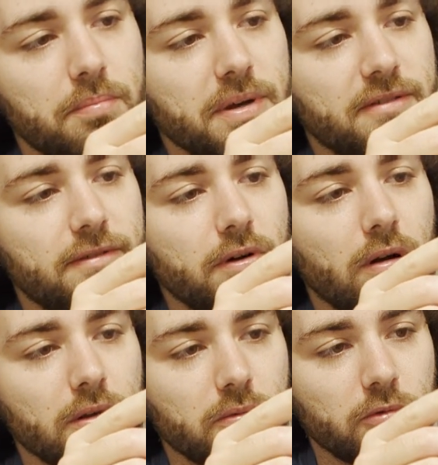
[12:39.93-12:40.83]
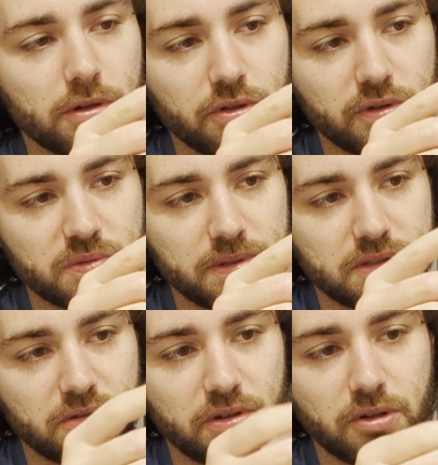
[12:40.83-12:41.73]
Bigfoot all-in-one USB
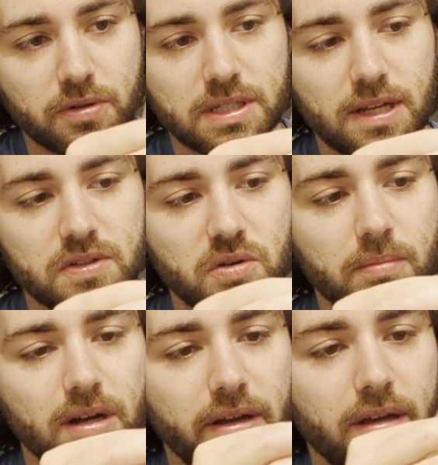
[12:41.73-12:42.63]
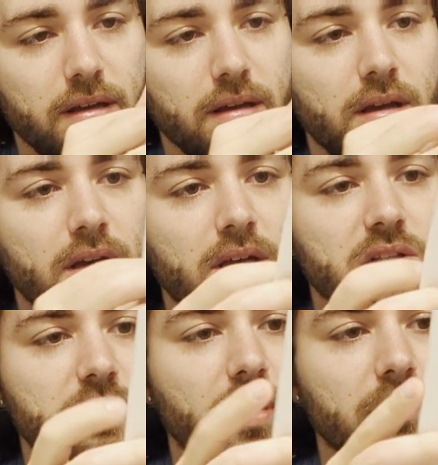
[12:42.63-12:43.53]
studio condenser mic.
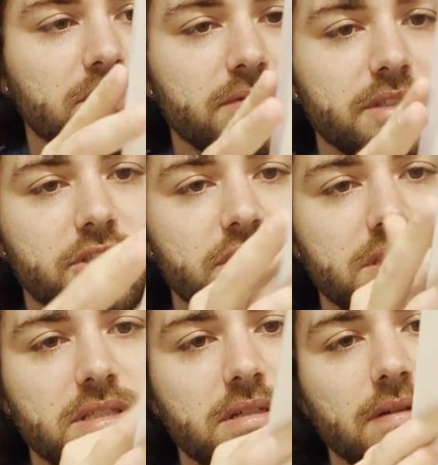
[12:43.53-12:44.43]
It's probably just